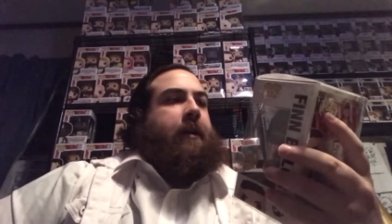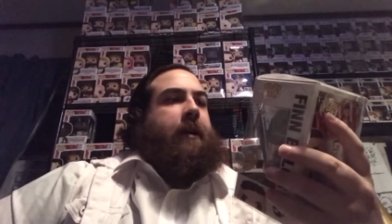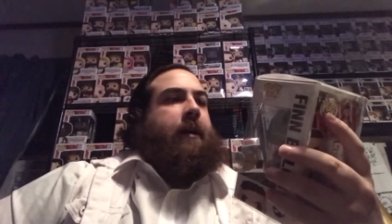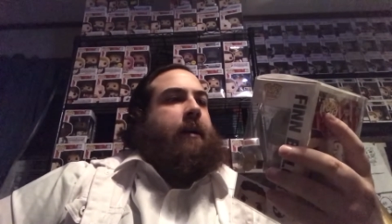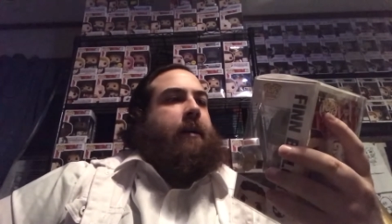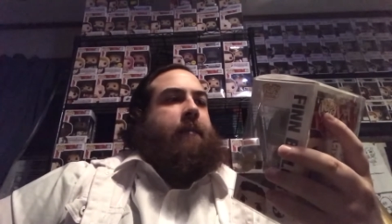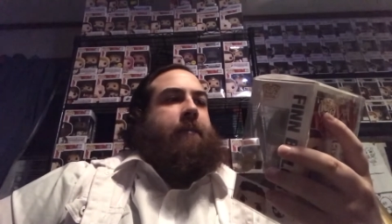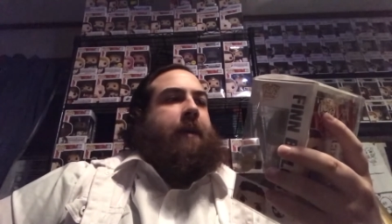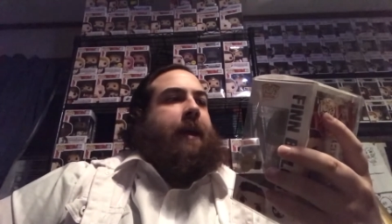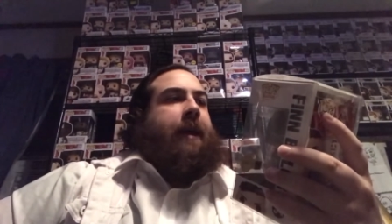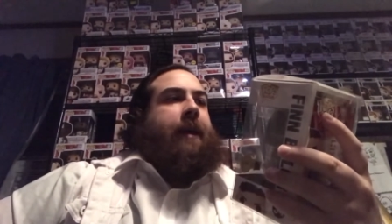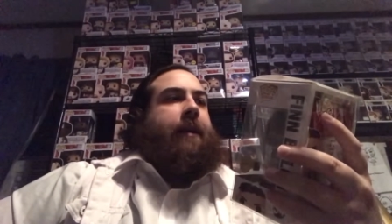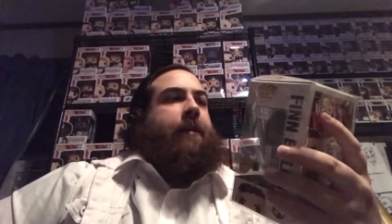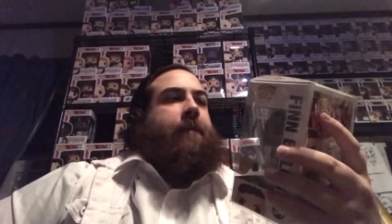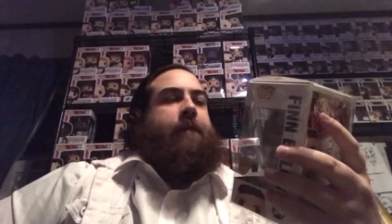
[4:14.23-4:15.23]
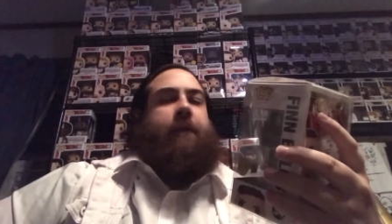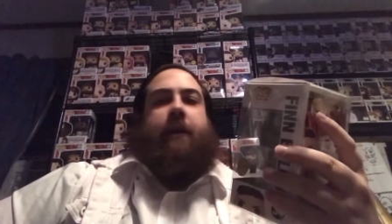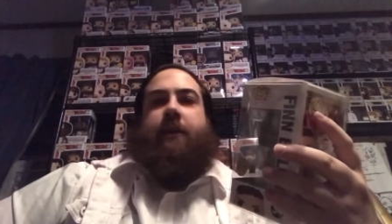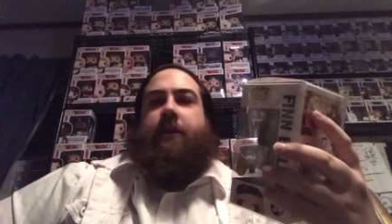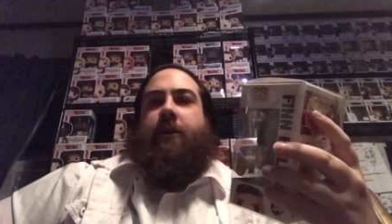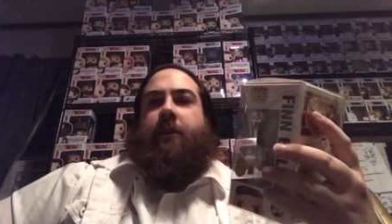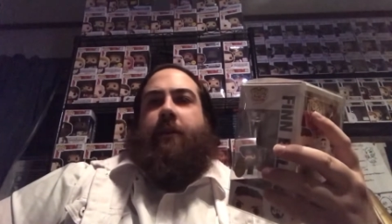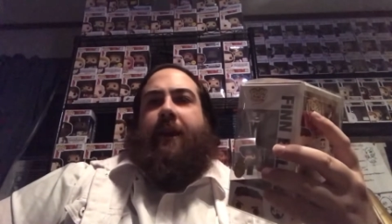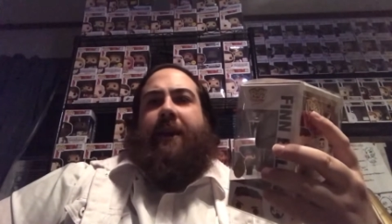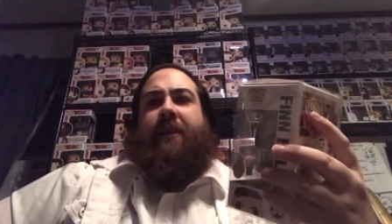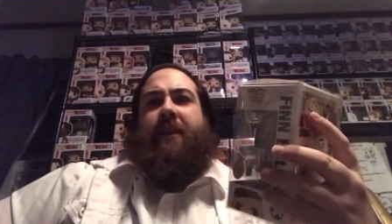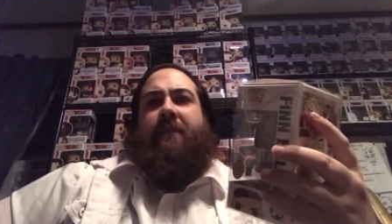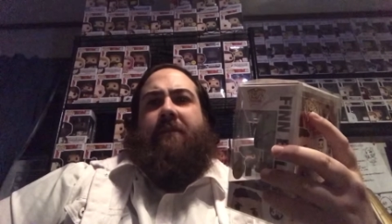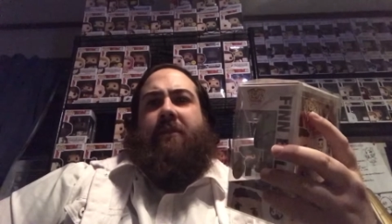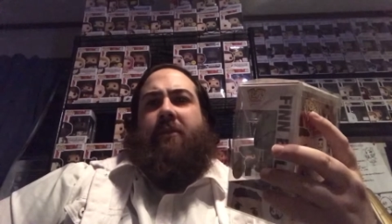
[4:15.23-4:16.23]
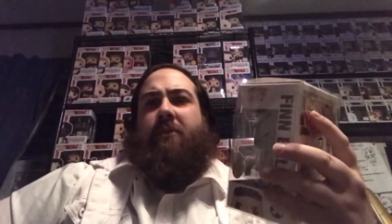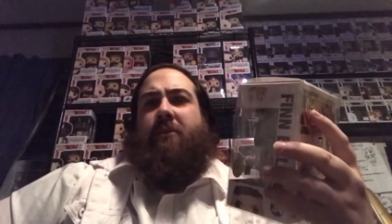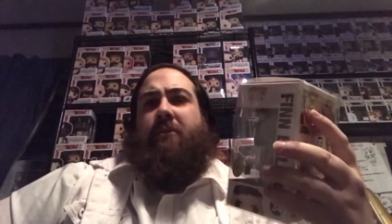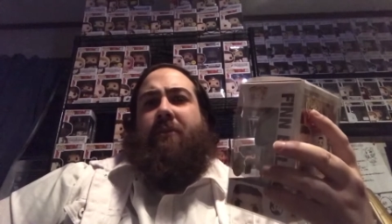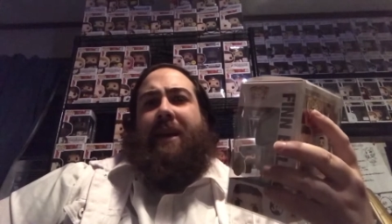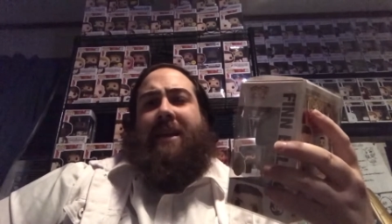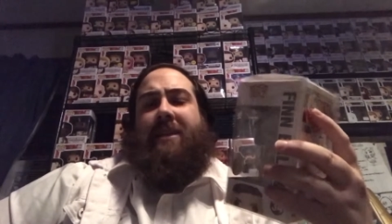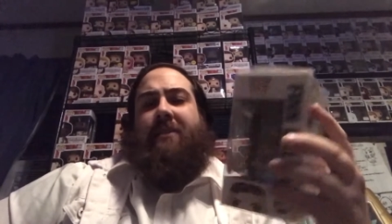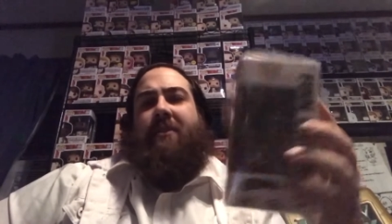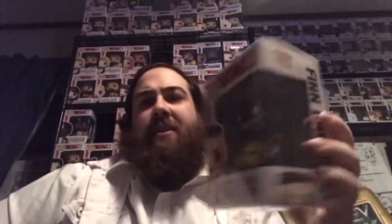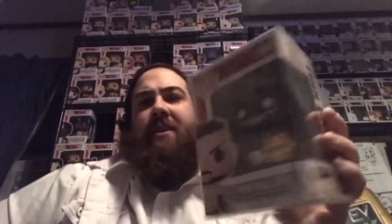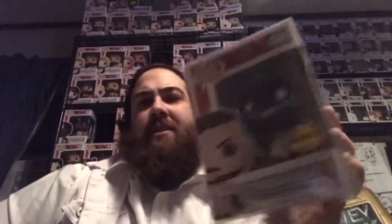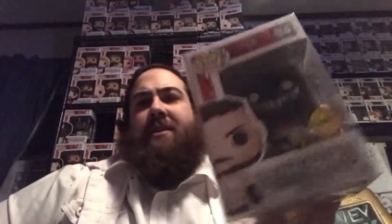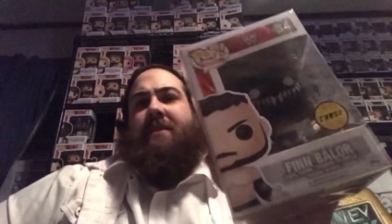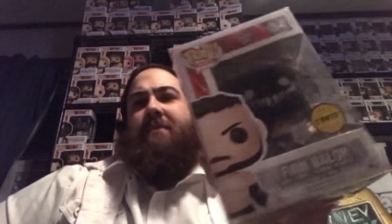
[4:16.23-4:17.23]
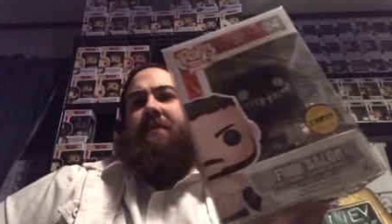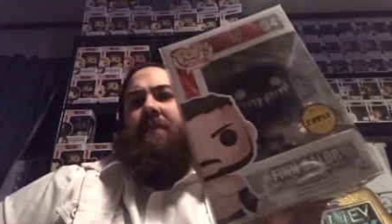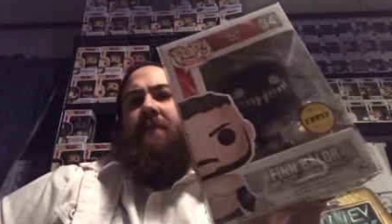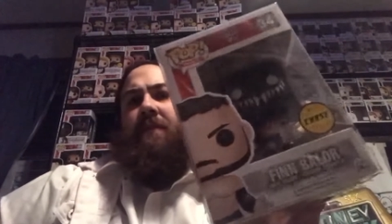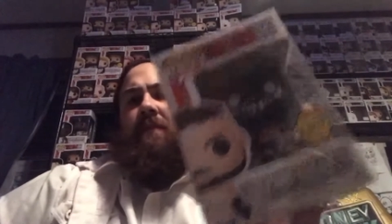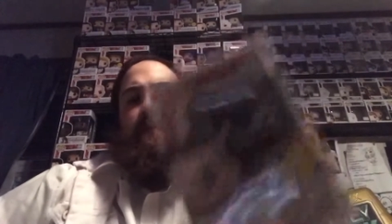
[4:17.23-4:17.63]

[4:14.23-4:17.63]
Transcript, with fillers: Oh man, Funko, I love you. You guys are awesome.